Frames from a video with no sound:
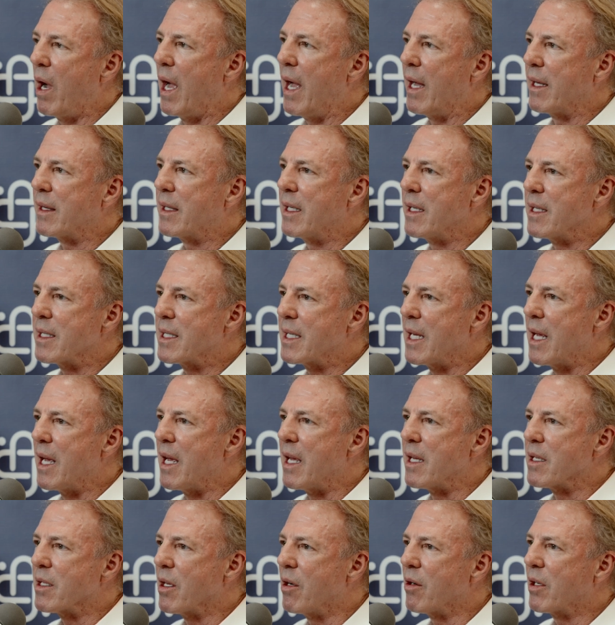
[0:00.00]
at this
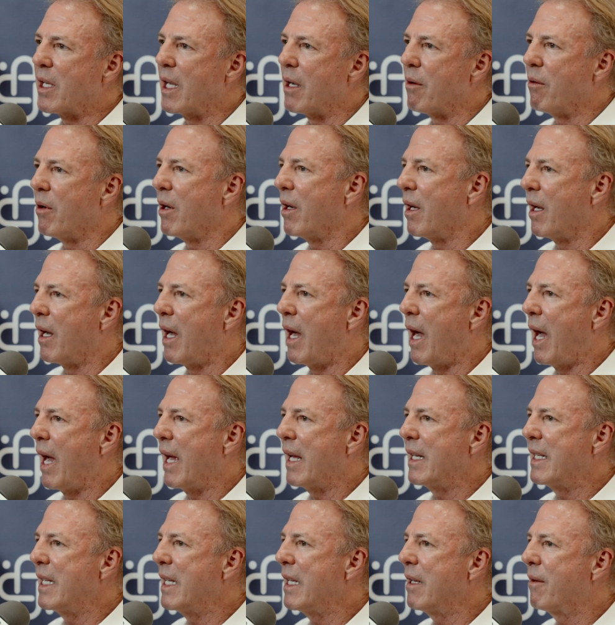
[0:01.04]
as, okay, well,
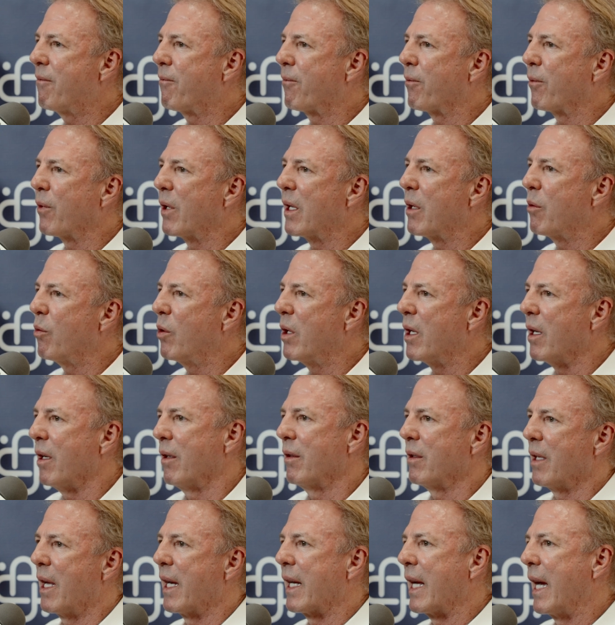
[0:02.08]
I need free
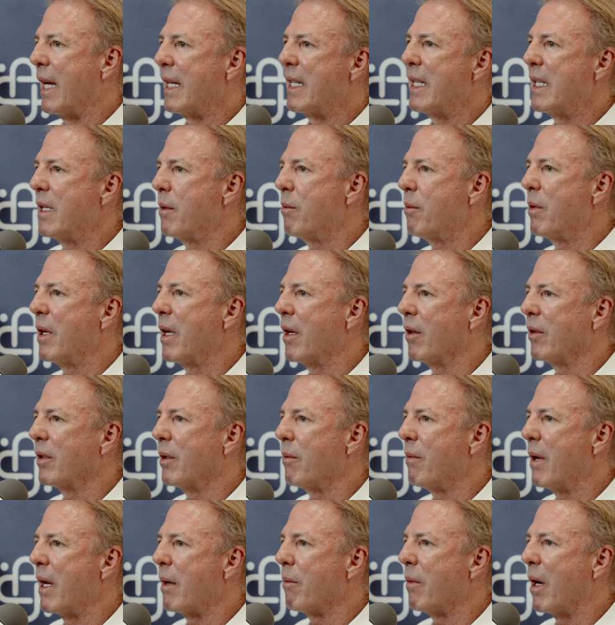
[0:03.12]
will, like I need to be able to
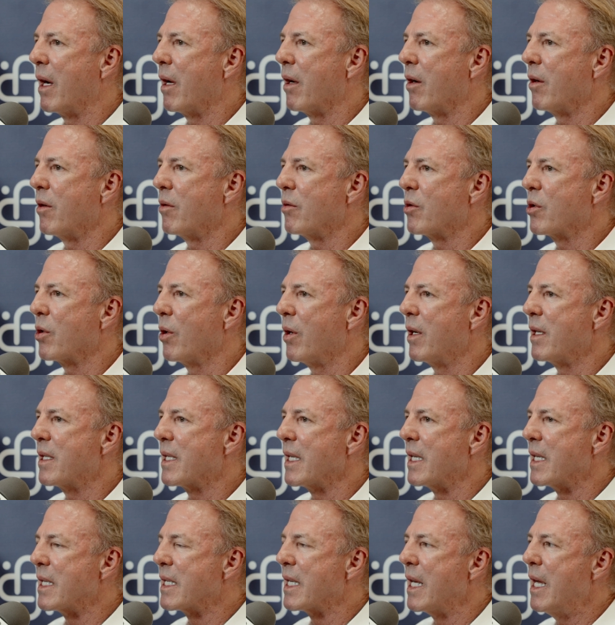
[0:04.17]
make my own
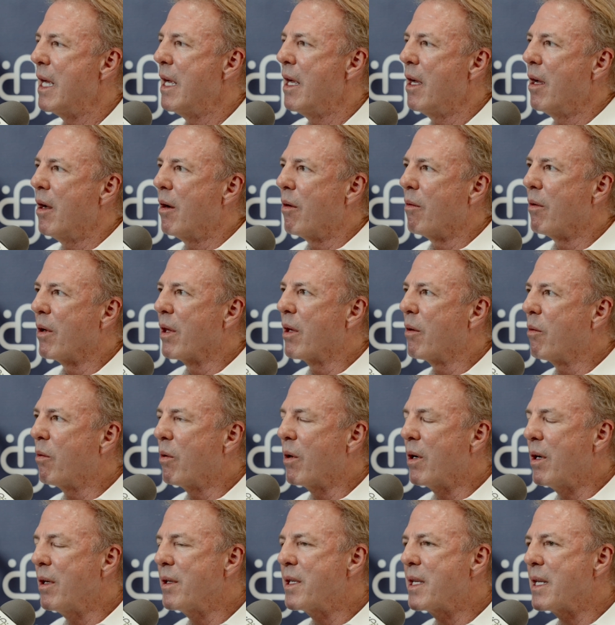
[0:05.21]
choices. Well, the
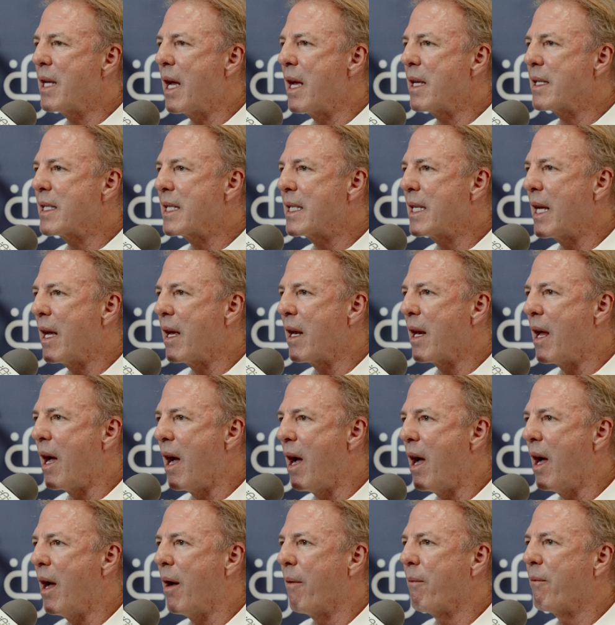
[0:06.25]
world's not set
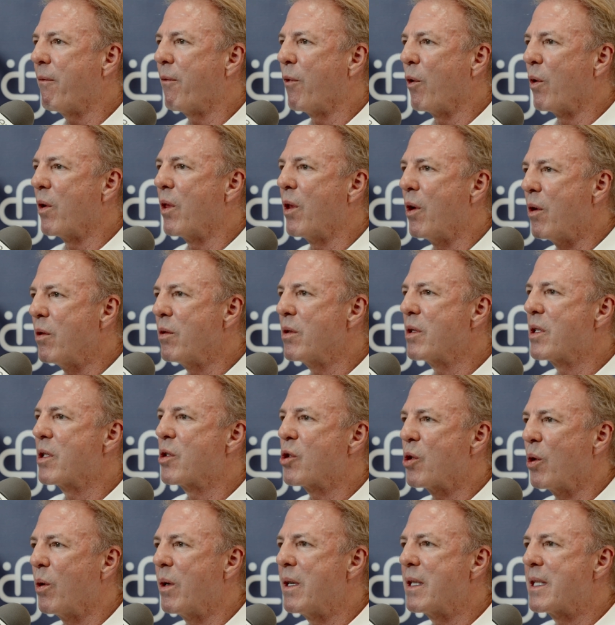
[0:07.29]
up for those
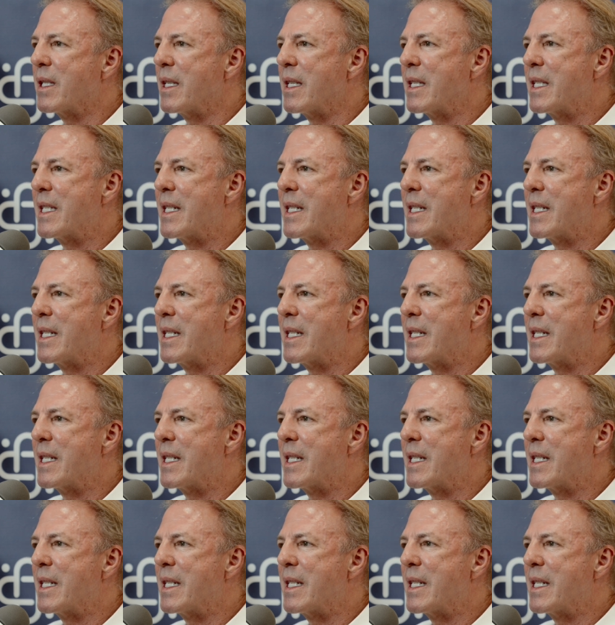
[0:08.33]
choices